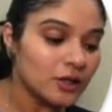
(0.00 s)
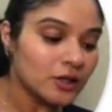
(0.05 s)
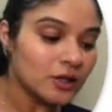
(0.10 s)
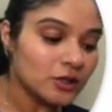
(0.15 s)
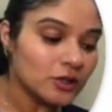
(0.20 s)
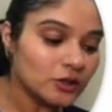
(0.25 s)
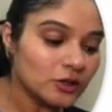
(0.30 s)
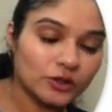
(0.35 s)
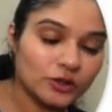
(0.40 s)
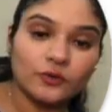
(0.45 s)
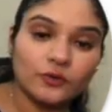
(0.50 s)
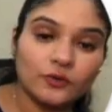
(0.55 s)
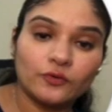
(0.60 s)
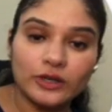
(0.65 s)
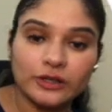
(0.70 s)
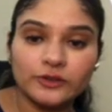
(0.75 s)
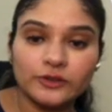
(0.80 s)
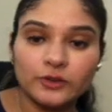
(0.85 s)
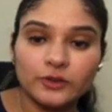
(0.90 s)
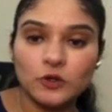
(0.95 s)
So the first
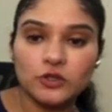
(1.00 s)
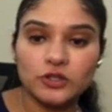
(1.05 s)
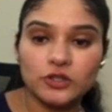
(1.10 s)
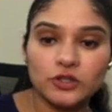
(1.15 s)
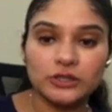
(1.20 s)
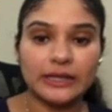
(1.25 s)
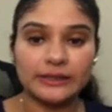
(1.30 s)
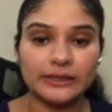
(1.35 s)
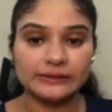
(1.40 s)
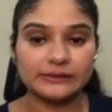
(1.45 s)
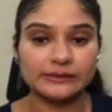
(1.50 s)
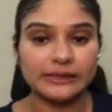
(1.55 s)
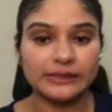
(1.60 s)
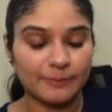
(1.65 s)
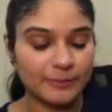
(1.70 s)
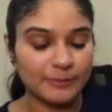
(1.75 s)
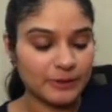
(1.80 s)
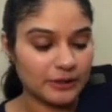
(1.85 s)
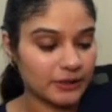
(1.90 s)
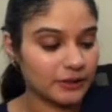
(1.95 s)
portion that is happening
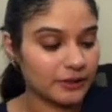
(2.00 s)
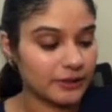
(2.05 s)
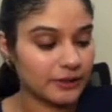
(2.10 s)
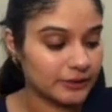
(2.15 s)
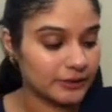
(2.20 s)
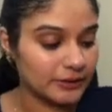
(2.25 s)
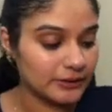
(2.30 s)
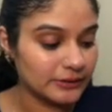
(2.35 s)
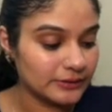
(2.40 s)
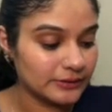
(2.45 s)
here is